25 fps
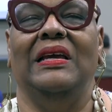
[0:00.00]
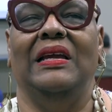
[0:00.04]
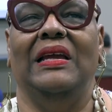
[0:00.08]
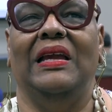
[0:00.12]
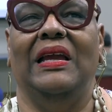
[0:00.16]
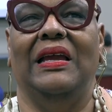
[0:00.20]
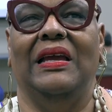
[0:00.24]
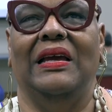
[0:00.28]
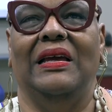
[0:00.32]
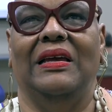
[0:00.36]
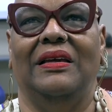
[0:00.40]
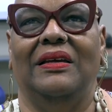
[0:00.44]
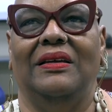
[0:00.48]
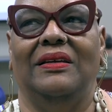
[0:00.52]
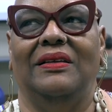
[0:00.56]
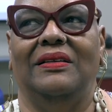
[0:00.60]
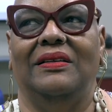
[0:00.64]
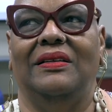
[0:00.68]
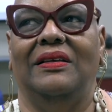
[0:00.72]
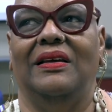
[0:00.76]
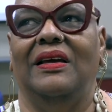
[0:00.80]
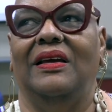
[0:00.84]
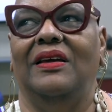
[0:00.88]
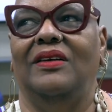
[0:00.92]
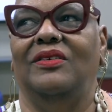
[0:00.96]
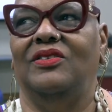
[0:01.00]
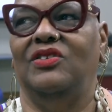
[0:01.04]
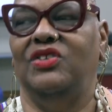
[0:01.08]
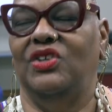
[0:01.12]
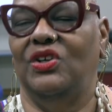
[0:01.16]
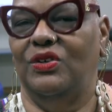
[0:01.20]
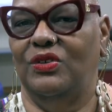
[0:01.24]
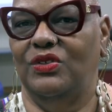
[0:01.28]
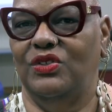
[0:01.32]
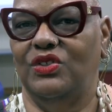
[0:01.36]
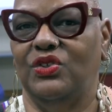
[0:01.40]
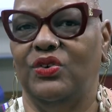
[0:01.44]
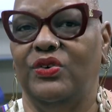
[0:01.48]
And
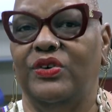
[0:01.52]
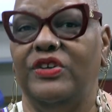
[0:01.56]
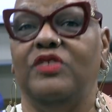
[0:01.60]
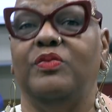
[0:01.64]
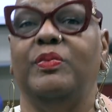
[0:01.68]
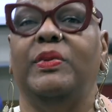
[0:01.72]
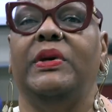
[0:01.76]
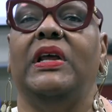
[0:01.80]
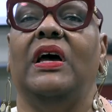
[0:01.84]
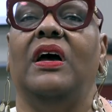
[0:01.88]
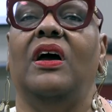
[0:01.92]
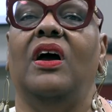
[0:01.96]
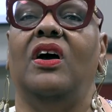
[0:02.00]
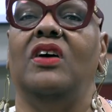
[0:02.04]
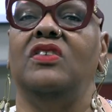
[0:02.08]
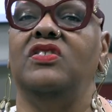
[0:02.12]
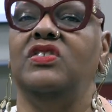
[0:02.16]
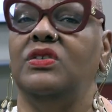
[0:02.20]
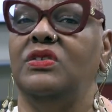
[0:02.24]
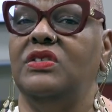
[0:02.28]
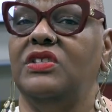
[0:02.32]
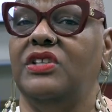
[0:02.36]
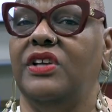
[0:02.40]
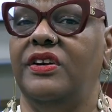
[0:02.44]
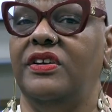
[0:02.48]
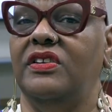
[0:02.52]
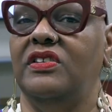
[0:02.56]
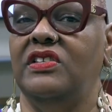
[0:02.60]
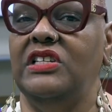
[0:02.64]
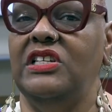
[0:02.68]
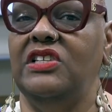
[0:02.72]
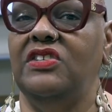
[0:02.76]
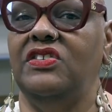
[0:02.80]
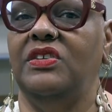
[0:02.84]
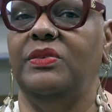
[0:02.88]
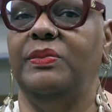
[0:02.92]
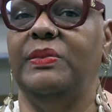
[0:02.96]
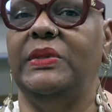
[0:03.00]
told stories, but I also started
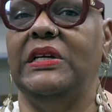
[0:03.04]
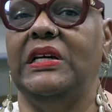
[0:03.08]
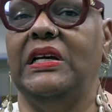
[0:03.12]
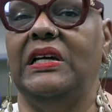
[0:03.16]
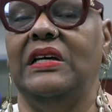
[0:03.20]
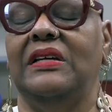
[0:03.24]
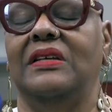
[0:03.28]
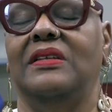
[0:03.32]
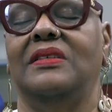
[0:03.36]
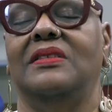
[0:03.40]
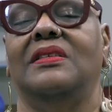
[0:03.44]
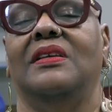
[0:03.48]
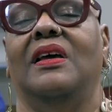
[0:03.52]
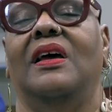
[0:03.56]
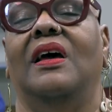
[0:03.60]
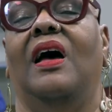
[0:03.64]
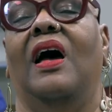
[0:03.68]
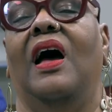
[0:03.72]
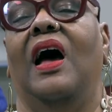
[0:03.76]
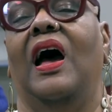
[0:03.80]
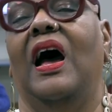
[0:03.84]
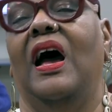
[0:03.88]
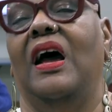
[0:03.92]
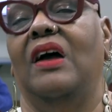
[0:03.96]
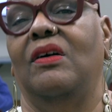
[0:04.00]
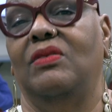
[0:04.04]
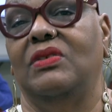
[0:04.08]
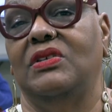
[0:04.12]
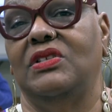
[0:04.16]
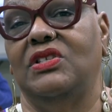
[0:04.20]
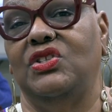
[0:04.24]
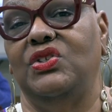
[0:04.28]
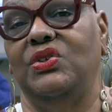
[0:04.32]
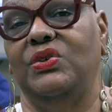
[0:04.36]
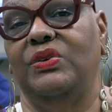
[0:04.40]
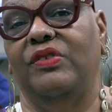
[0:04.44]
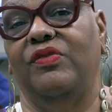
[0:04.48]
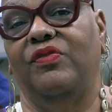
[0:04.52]
teaching because I was
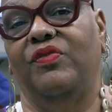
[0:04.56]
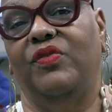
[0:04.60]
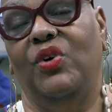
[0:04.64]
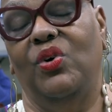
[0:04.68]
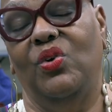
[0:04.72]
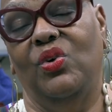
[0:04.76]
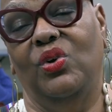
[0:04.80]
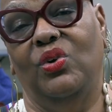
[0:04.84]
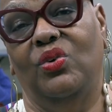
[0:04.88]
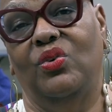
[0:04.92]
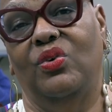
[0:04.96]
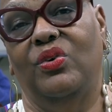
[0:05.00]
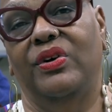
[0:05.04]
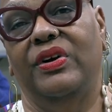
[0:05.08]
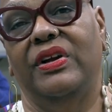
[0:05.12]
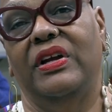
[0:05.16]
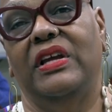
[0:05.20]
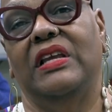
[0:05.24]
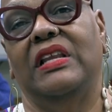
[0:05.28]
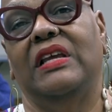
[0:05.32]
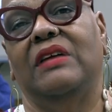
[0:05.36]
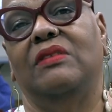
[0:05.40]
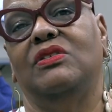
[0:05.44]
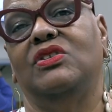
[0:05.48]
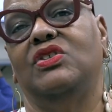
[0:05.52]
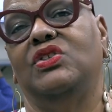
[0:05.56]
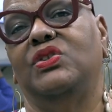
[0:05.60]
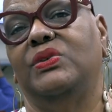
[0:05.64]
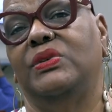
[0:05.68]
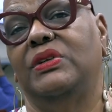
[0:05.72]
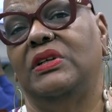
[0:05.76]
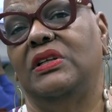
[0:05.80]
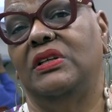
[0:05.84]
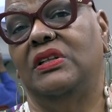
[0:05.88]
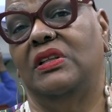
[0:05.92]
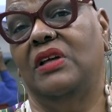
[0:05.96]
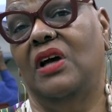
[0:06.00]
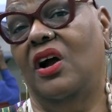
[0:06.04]
doing folklore and I was
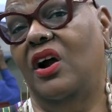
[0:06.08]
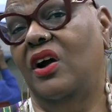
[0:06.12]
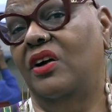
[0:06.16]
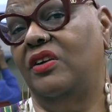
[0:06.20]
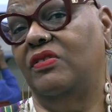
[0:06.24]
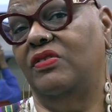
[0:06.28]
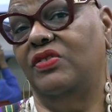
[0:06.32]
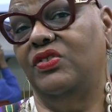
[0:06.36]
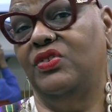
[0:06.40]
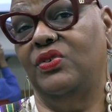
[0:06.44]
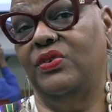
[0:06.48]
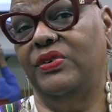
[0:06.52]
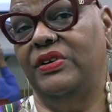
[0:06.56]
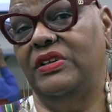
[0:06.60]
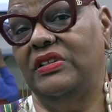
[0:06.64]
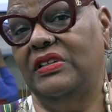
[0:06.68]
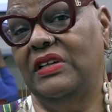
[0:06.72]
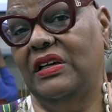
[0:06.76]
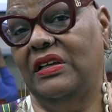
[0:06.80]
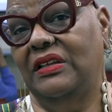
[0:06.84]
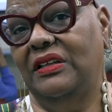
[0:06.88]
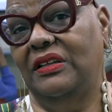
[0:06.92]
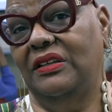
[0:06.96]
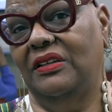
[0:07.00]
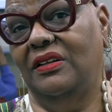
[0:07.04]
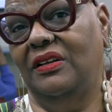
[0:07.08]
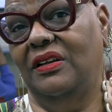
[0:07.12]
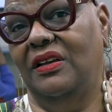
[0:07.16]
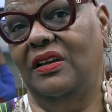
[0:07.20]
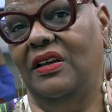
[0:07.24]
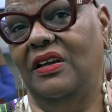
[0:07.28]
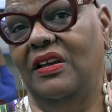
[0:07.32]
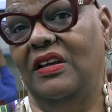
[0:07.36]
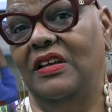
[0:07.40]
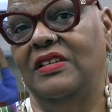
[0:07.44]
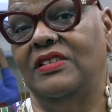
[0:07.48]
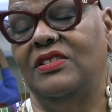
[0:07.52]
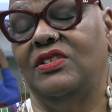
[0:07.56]
doing the art of storytelling.
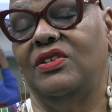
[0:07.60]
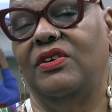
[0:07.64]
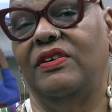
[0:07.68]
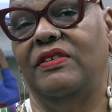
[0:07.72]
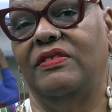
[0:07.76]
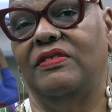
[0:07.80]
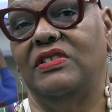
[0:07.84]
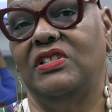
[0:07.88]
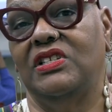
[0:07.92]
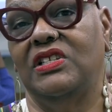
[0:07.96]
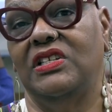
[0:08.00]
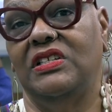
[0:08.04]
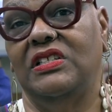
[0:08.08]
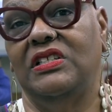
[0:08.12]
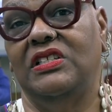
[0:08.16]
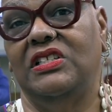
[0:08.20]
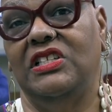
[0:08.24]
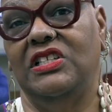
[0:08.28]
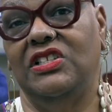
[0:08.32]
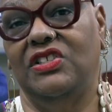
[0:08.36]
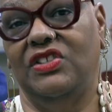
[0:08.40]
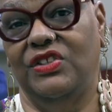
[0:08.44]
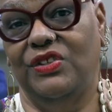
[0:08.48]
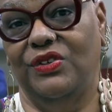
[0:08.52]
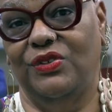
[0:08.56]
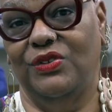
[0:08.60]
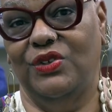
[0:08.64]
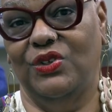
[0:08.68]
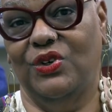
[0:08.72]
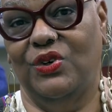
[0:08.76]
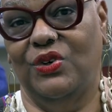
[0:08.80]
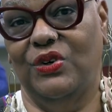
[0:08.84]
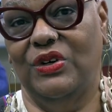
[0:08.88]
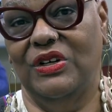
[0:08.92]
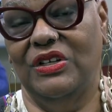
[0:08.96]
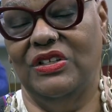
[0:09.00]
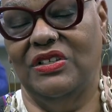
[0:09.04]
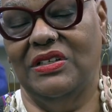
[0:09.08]
So I was t- teaching those
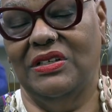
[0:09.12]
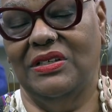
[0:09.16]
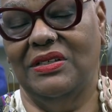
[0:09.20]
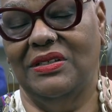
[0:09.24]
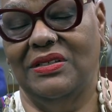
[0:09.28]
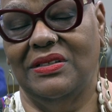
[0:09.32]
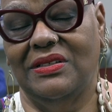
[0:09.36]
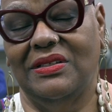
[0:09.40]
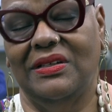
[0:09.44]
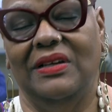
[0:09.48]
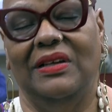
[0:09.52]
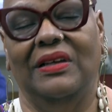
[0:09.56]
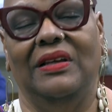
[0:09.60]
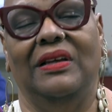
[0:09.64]
courses.